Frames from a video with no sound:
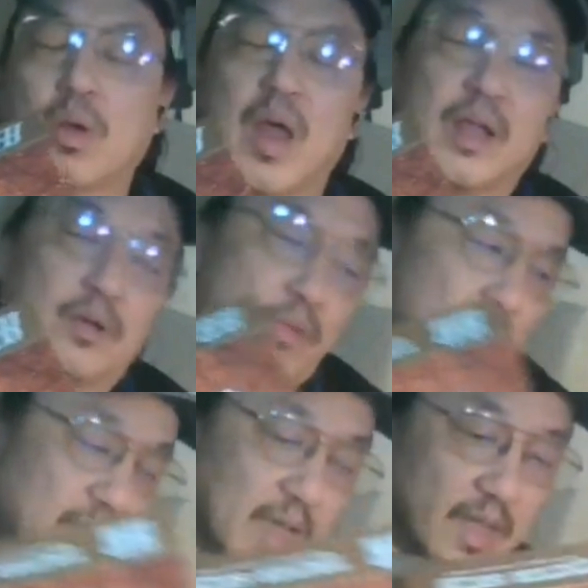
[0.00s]
I know
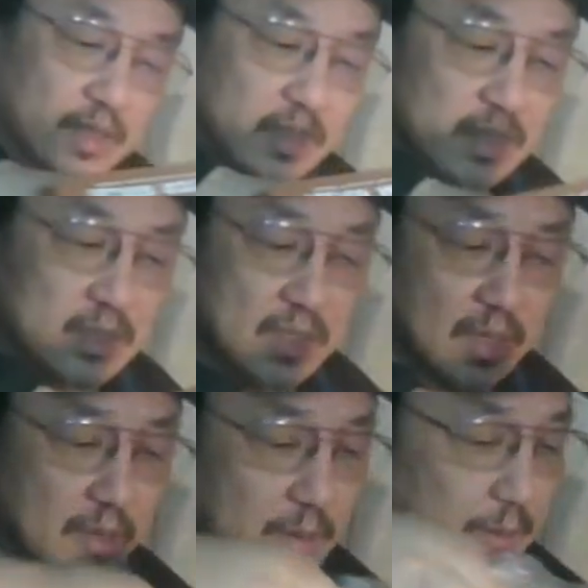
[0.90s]
why I got this.
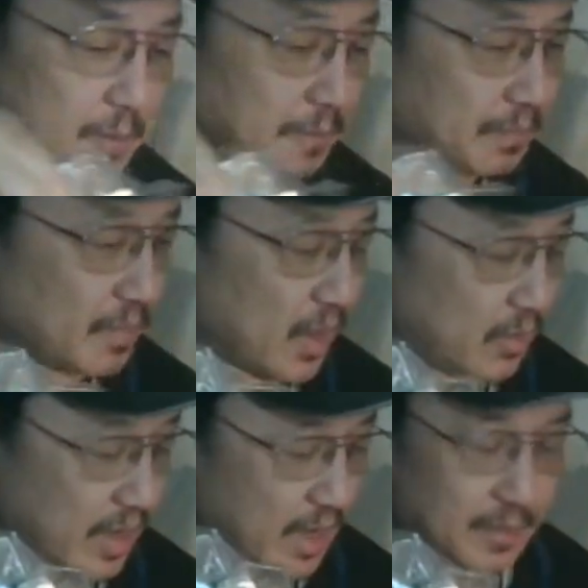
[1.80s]

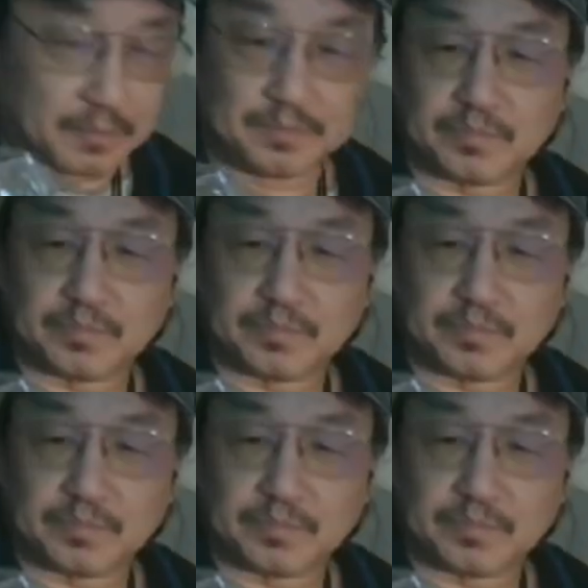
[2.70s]
Okay,